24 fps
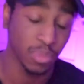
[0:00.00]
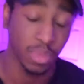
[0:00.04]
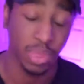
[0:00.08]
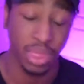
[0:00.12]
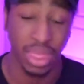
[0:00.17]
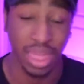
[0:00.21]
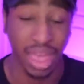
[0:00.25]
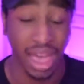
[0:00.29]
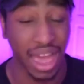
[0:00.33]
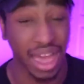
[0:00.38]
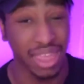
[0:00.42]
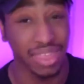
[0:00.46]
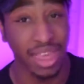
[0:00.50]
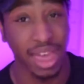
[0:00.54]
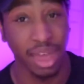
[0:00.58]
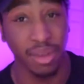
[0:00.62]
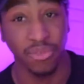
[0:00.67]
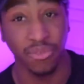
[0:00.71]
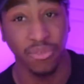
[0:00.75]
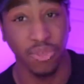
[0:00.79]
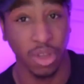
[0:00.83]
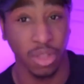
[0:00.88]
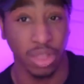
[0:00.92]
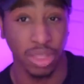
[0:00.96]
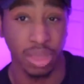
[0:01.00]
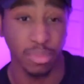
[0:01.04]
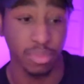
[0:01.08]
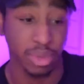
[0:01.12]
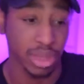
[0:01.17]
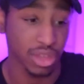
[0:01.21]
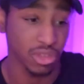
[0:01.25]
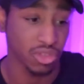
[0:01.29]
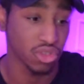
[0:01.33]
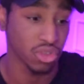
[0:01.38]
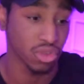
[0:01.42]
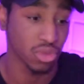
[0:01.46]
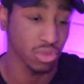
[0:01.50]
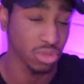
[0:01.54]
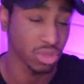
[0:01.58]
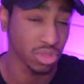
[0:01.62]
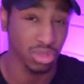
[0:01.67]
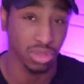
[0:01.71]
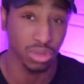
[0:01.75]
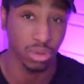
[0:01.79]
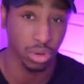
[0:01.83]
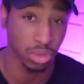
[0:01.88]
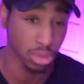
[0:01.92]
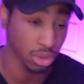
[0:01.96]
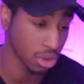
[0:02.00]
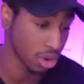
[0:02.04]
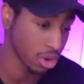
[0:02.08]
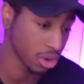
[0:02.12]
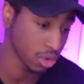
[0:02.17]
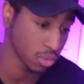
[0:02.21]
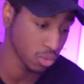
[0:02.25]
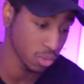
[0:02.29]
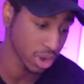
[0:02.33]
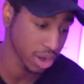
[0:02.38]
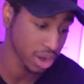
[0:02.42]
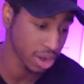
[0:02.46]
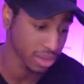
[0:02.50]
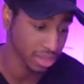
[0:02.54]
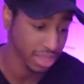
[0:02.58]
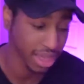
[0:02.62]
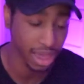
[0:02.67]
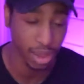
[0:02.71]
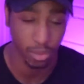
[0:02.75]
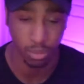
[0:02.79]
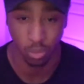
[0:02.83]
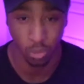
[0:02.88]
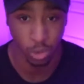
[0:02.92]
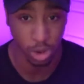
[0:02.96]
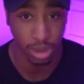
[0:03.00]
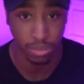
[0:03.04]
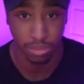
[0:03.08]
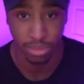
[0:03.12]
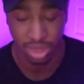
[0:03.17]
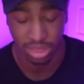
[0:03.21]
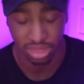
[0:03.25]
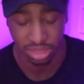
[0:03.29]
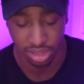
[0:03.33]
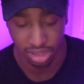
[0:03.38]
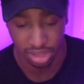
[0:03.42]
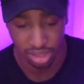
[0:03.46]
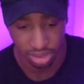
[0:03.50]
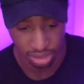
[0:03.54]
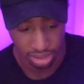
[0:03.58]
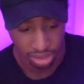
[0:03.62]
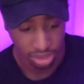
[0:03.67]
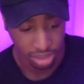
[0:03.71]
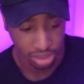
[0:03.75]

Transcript: I had that front lip issue just due to the hardware that went missing.